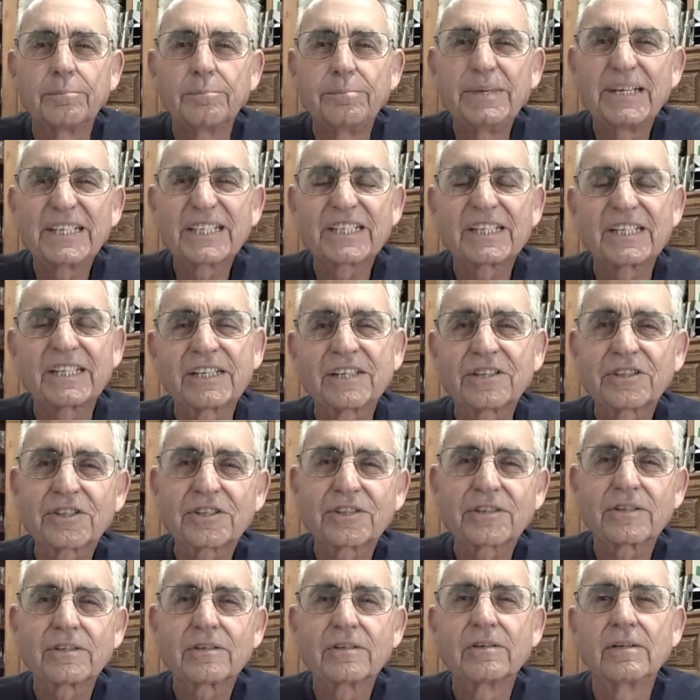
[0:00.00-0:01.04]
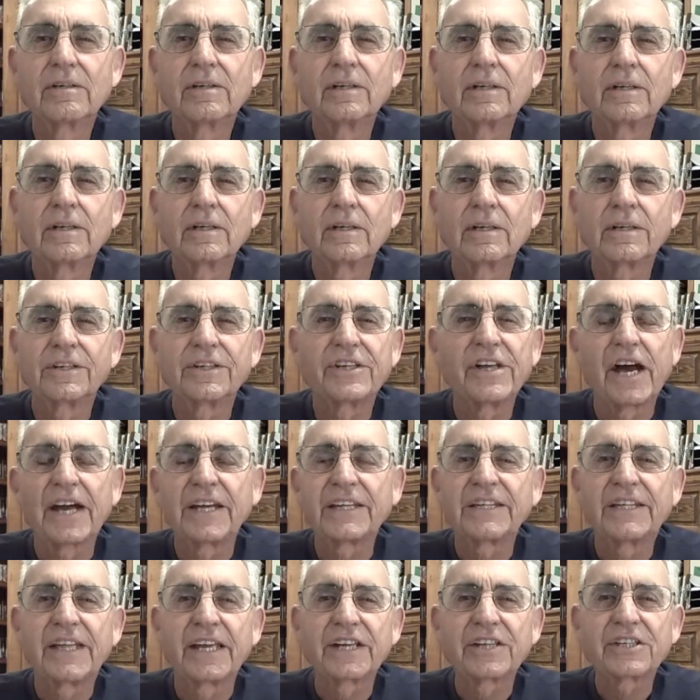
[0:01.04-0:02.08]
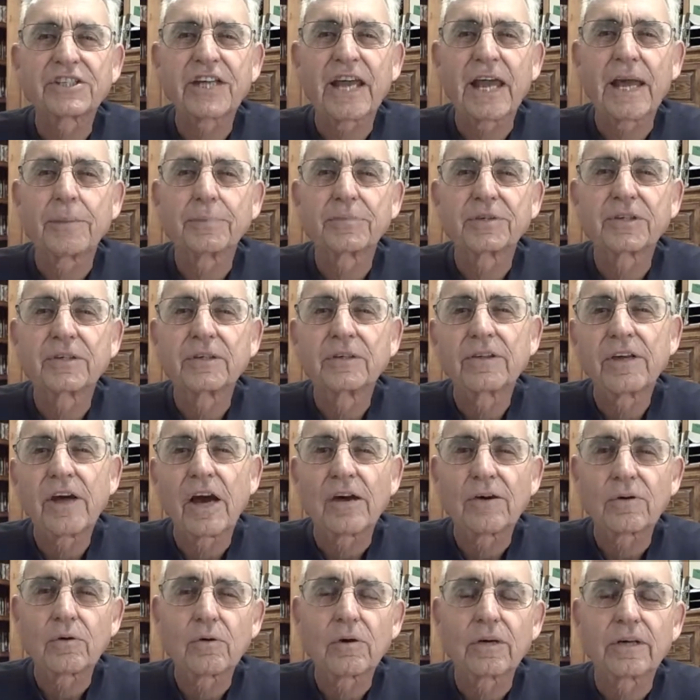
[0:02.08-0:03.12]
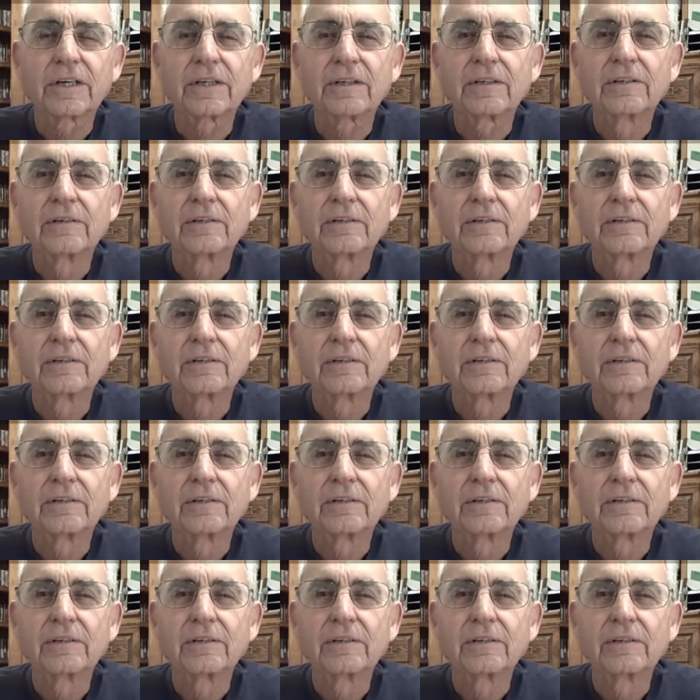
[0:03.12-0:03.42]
business.dennishampton.org